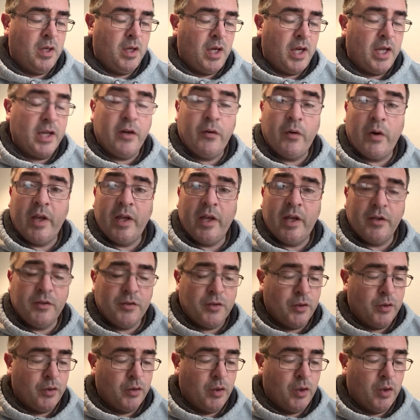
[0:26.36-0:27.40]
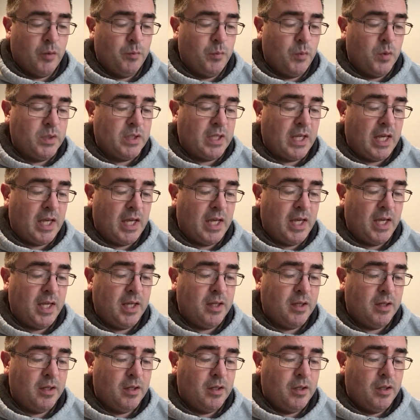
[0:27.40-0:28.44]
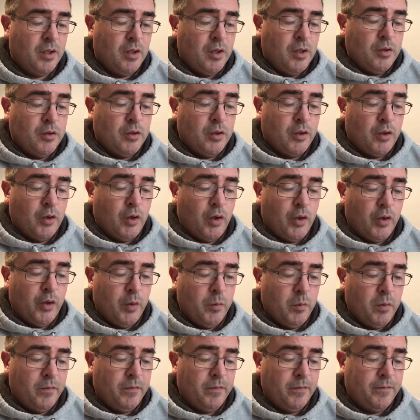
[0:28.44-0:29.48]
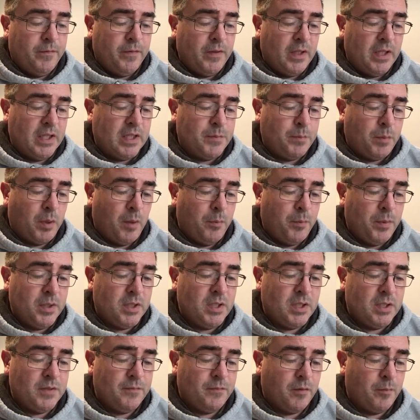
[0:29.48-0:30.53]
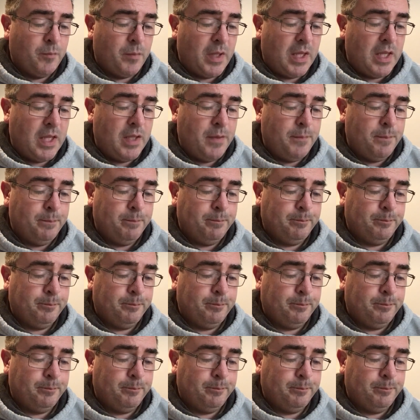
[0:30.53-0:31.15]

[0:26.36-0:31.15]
I cry out to God Most High, to God who will fulfil his purposes for me.